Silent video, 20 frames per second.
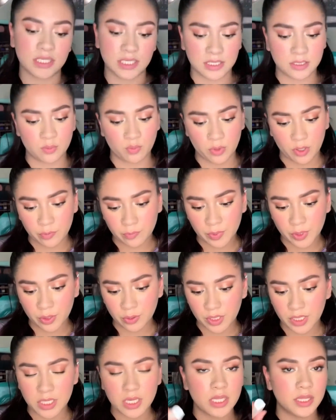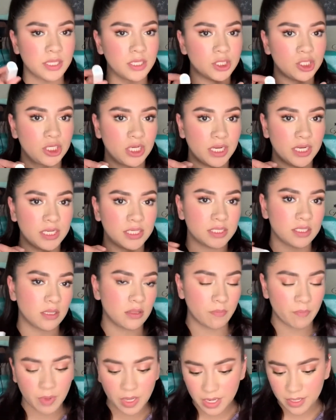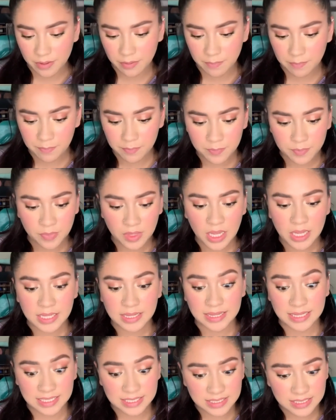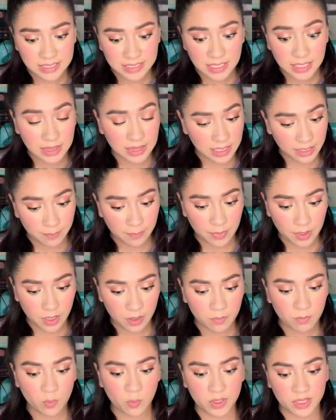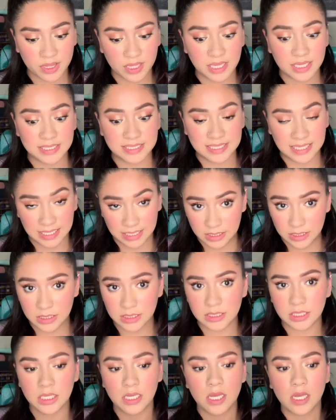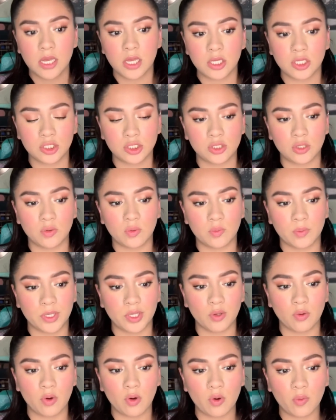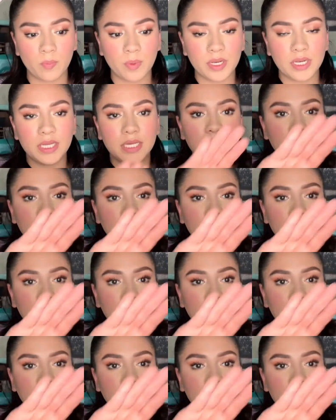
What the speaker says: Rare Beauty on the shade is on the bottom. This is a lip balm with a tint, so when you open it,